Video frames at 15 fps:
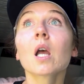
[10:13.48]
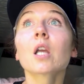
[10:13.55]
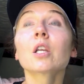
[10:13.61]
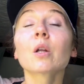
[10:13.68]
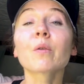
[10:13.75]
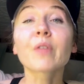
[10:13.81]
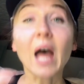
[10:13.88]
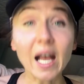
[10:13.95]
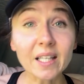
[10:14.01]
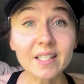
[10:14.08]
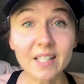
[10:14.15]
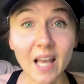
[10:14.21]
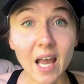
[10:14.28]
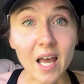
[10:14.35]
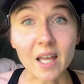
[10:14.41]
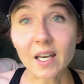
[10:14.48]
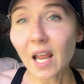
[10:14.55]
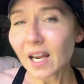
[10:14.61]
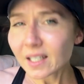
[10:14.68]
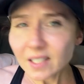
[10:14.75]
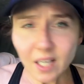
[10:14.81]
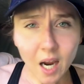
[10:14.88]
You know, that said,
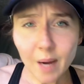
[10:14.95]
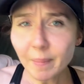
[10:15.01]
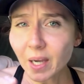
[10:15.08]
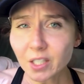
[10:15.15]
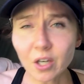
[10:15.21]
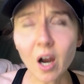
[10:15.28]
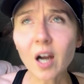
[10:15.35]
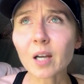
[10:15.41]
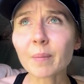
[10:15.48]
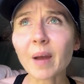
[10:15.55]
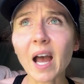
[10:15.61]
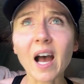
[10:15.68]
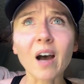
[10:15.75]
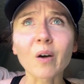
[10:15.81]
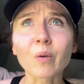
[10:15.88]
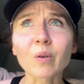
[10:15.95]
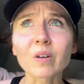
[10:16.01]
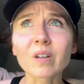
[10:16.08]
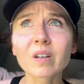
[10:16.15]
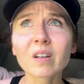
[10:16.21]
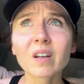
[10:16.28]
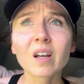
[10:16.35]
anytime I talk about
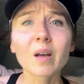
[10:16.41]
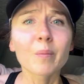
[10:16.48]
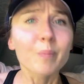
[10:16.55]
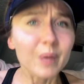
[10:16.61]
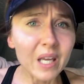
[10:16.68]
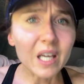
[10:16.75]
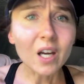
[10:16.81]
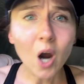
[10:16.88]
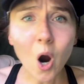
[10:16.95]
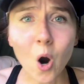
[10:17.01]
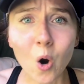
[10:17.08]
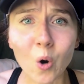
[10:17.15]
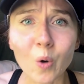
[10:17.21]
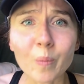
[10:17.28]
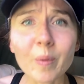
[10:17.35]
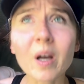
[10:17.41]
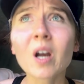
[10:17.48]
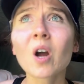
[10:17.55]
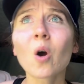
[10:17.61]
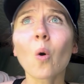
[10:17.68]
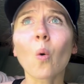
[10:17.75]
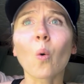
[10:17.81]
being home
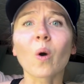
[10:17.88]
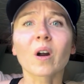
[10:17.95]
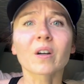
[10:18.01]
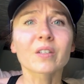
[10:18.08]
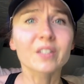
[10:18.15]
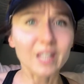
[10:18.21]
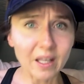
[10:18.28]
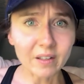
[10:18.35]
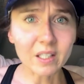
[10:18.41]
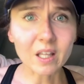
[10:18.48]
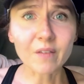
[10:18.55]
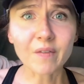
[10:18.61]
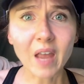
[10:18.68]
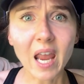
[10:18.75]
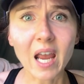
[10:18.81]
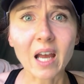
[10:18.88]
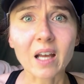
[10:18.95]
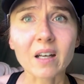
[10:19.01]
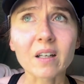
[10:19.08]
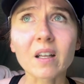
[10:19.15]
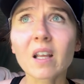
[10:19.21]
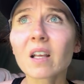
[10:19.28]
or selling the
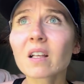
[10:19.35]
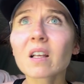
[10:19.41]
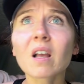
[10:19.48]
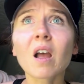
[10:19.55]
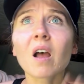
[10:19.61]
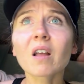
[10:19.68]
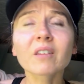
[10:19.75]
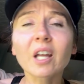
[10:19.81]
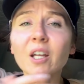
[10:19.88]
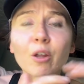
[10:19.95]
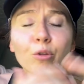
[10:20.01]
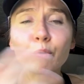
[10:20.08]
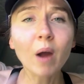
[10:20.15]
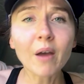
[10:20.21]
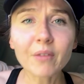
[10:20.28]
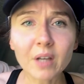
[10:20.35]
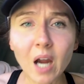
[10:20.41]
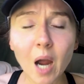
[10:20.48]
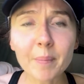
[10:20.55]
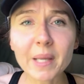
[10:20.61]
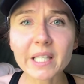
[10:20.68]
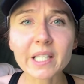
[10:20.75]
van, like throughout the
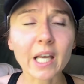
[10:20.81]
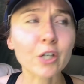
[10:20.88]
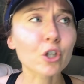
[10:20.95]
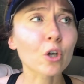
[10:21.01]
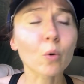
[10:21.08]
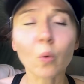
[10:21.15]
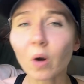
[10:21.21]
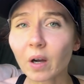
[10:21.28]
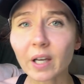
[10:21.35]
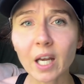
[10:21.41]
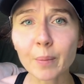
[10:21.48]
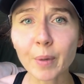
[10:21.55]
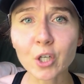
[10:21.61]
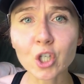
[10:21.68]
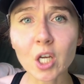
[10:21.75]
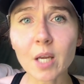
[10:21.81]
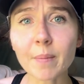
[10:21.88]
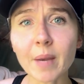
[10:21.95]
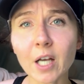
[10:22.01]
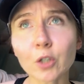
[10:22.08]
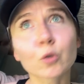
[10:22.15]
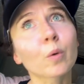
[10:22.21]
comment section, or I'll get a bunch of
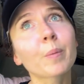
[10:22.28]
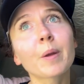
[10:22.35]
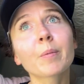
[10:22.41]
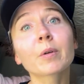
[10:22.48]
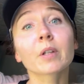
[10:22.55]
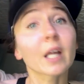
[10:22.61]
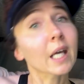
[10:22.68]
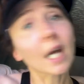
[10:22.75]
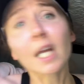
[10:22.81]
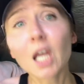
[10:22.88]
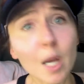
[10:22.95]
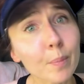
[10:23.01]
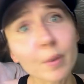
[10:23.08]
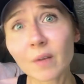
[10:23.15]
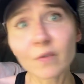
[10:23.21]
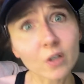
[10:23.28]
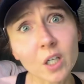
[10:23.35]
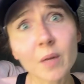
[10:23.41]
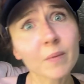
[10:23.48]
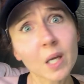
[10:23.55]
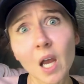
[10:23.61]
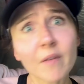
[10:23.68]
emails where people are like, I can't believe you're
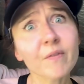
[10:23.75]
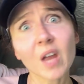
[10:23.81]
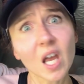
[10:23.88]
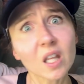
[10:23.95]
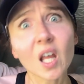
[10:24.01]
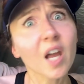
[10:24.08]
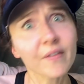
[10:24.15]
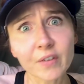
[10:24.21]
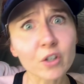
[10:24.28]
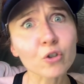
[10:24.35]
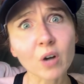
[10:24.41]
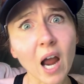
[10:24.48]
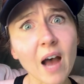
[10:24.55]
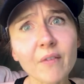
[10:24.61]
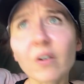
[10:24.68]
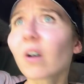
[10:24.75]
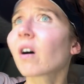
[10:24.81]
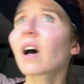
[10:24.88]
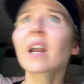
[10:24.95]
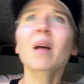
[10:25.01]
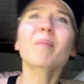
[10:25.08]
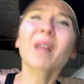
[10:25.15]
giving up van life and travel.
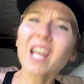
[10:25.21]
And I'm